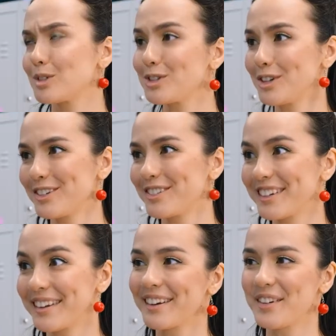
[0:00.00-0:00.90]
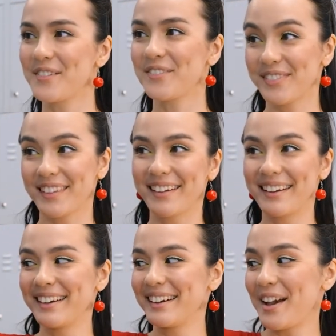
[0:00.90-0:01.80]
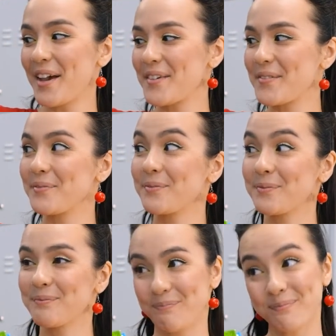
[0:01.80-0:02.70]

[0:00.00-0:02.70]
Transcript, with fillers: Sure, yeah. It's all